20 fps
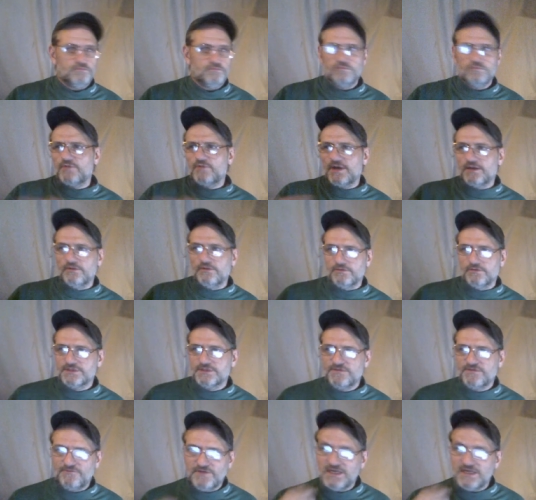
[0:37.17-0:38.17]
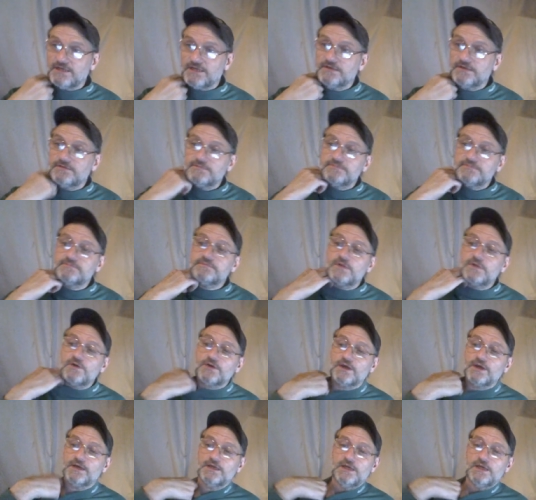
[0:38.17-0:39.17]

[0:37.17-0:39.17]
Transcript: regulars feed. Okay,